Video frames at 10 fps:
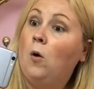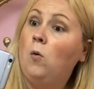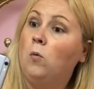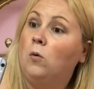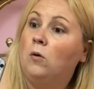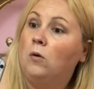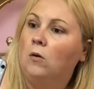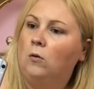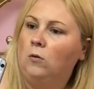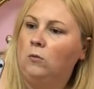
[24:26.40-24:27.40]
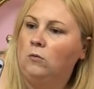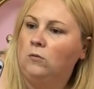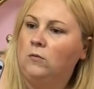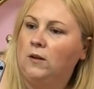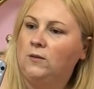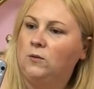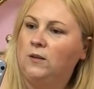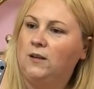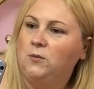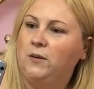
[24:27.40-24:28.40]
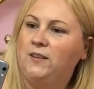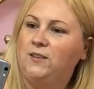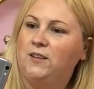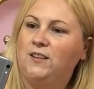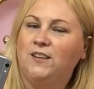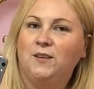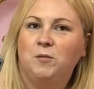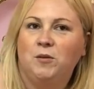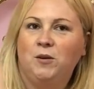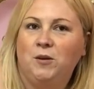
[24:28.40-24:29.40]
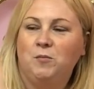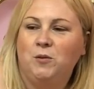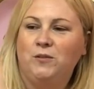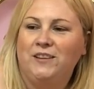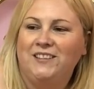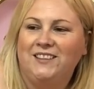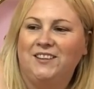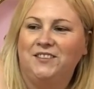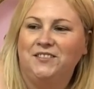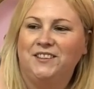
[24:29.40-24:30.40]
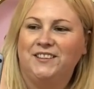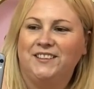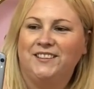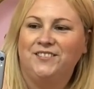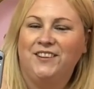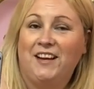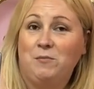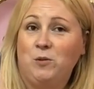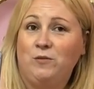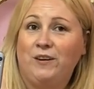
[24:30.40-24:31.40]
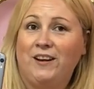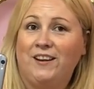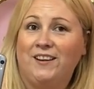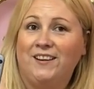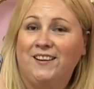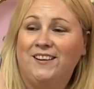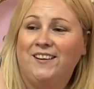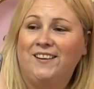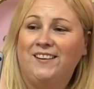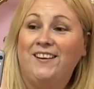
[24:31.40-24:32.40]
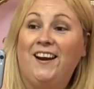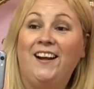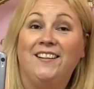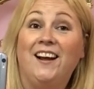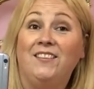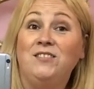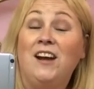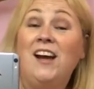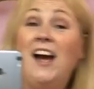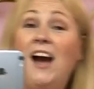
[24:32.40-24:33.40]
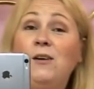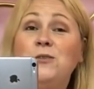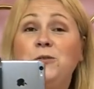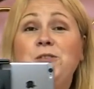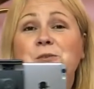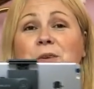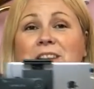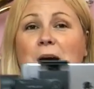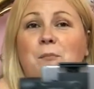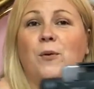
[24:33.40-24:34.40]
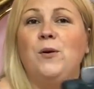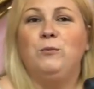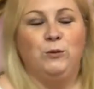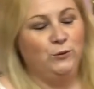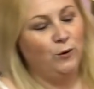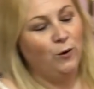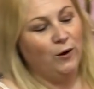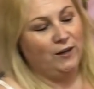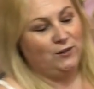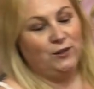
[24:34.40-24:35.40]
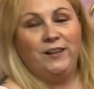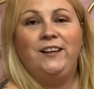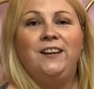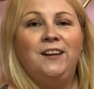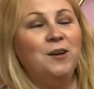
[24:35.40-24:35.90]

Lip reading: Oh! That's weird. You can move it yourself, look, without moving it. Yeah, I was wondering what that button was for, actually.